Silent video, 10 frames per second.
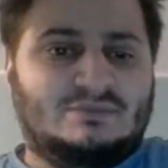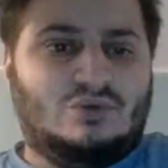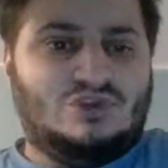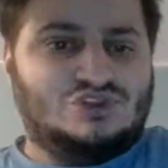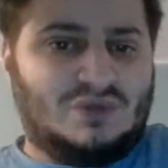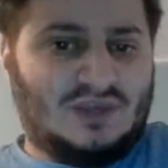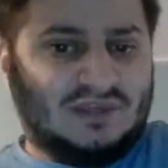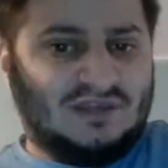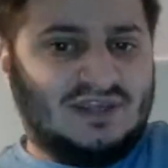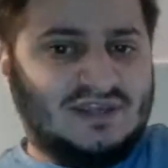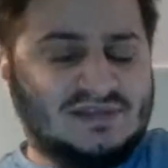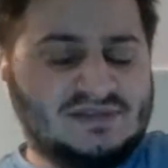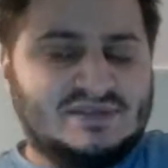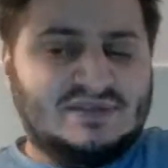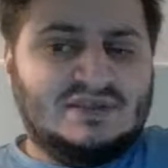putting to our
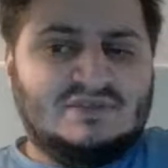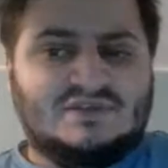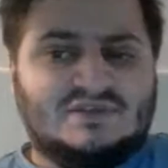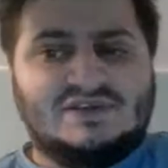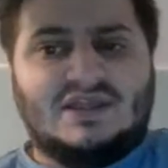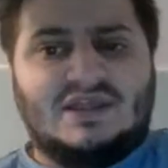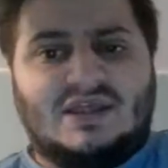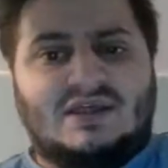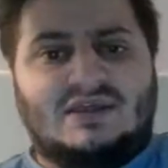ears, things like that.